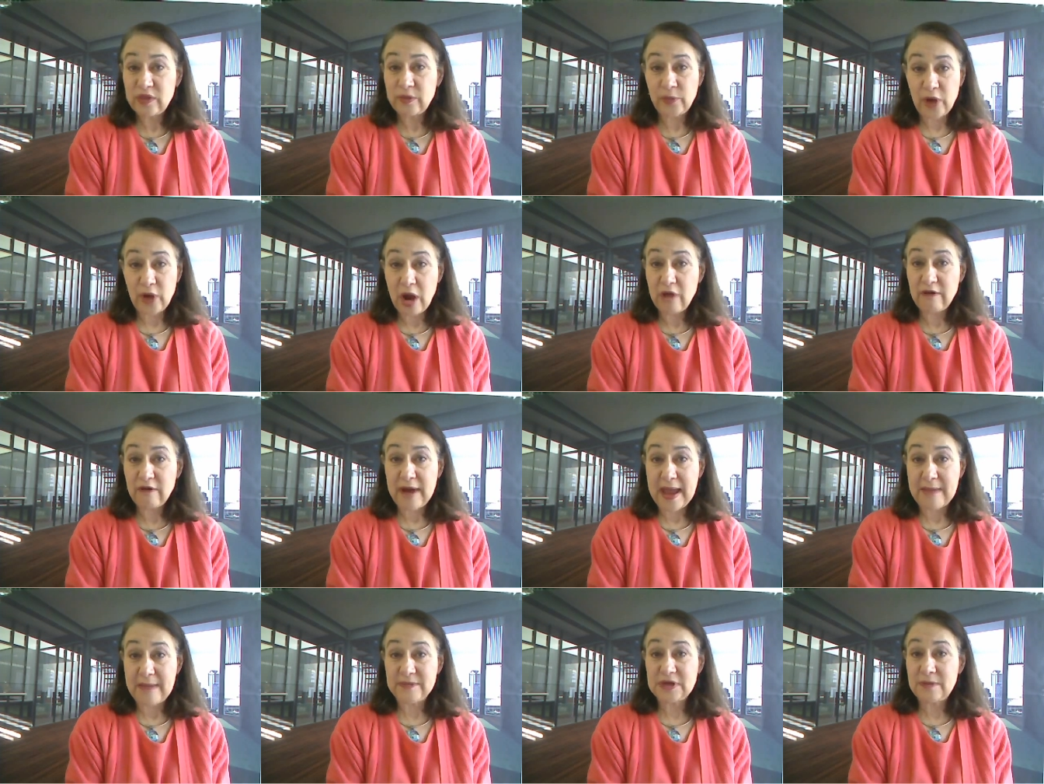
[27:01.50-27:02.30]
with the
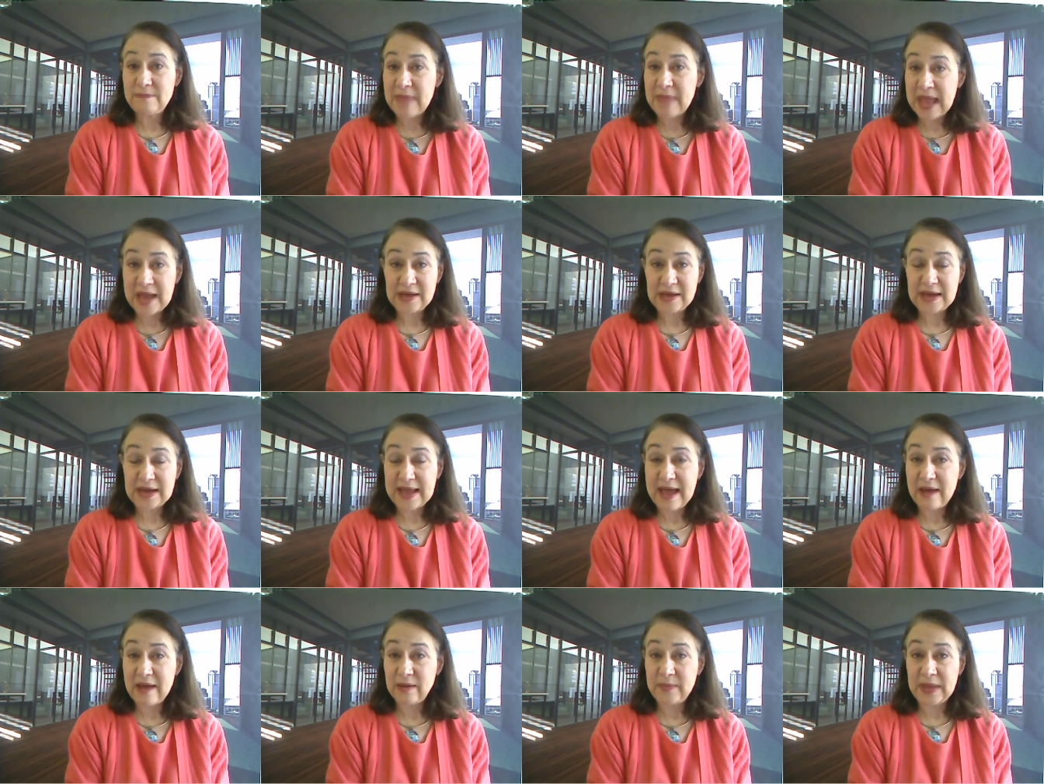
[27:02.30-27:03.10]
program. Demand
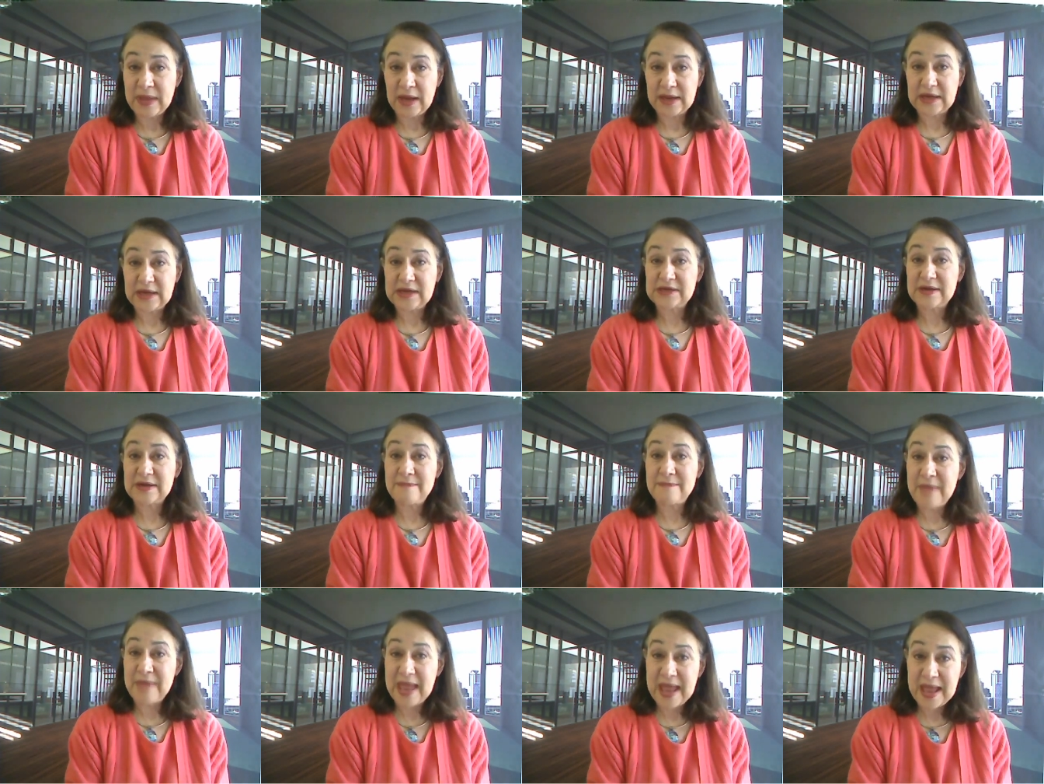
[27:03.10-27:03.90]
accountability.
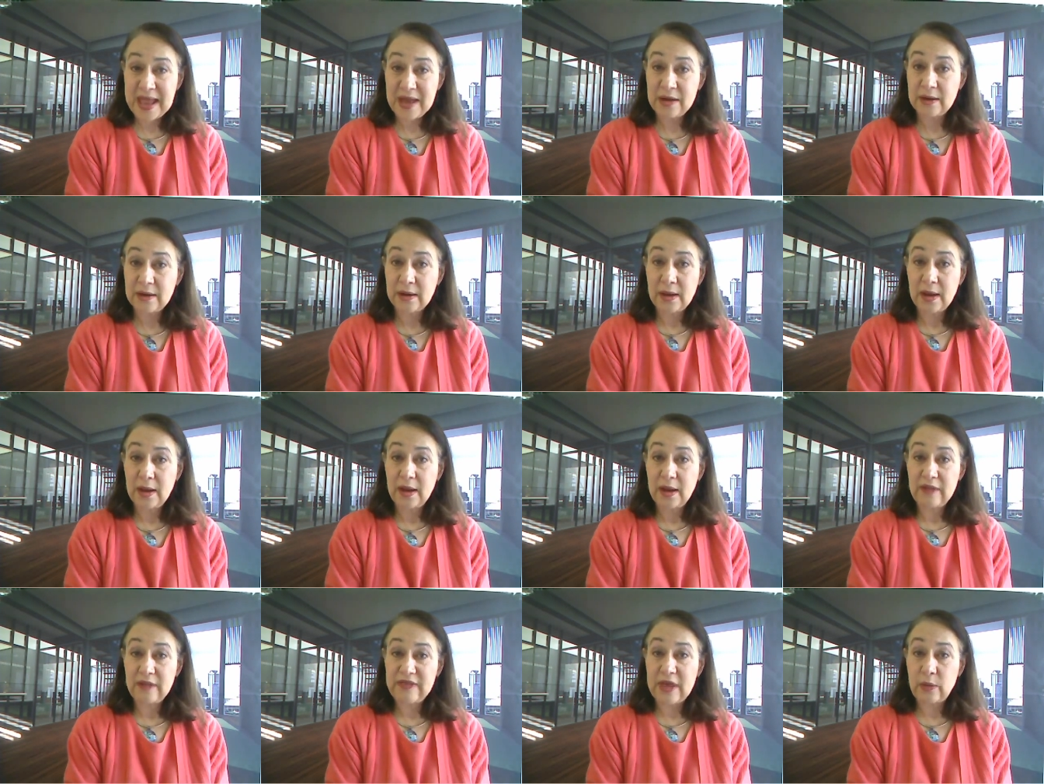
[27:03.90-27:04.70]
Demand
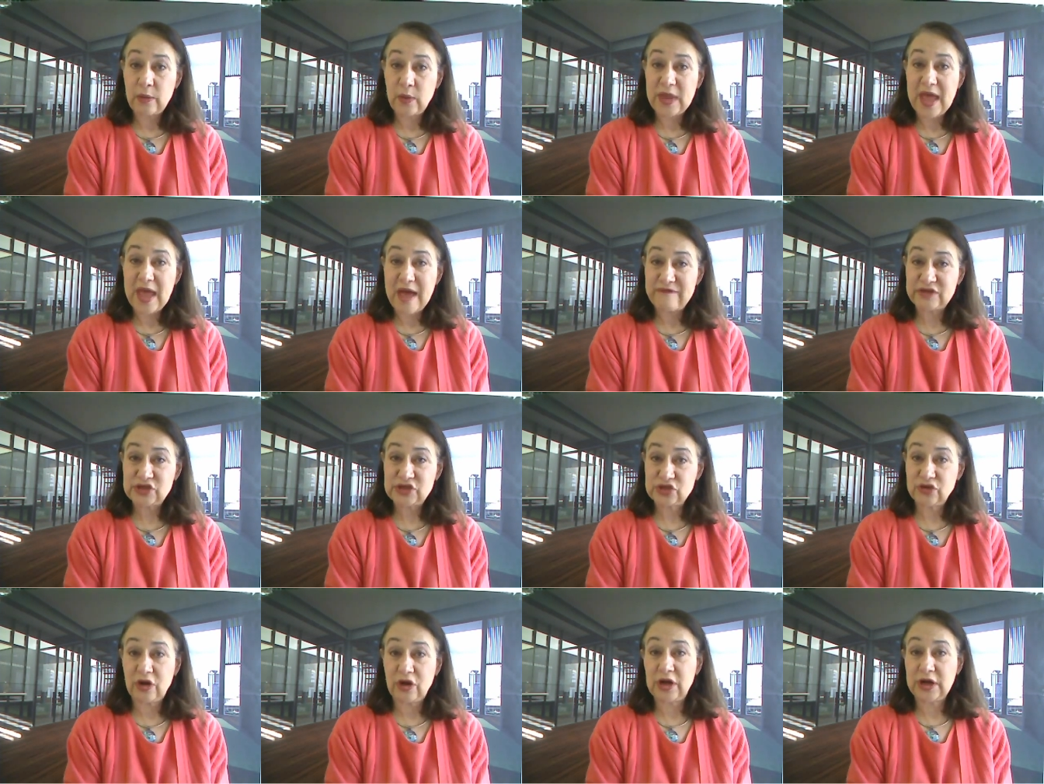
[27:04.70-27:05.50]
that we have a
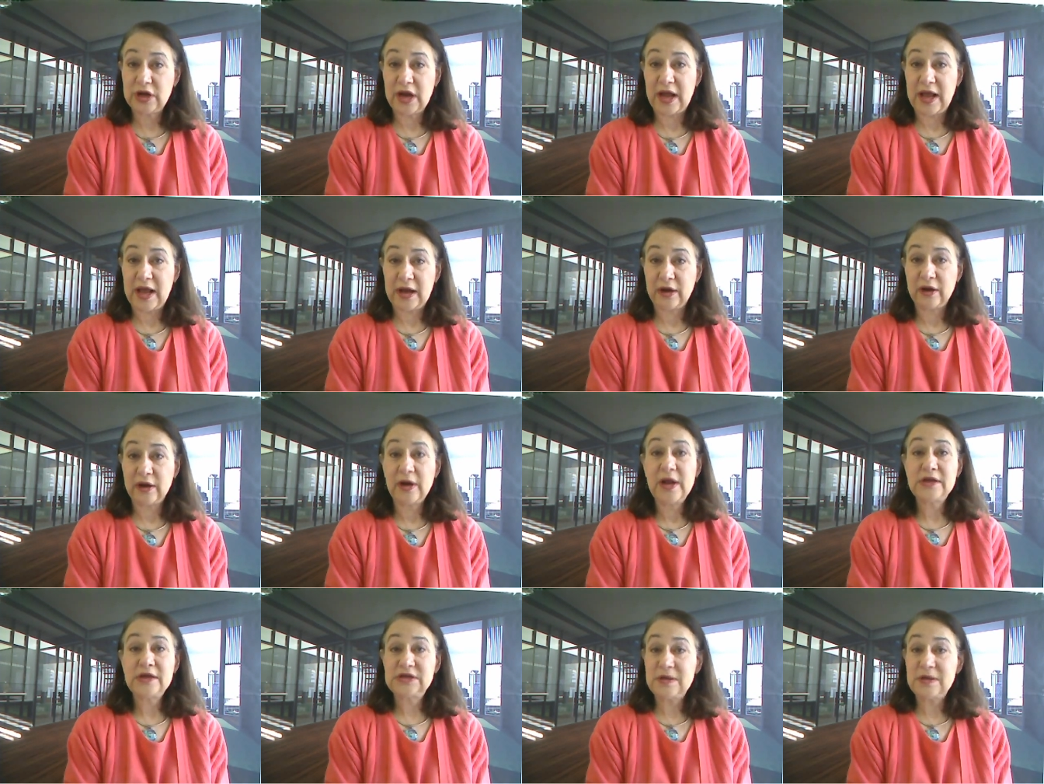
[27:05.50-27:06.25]
strong dollar.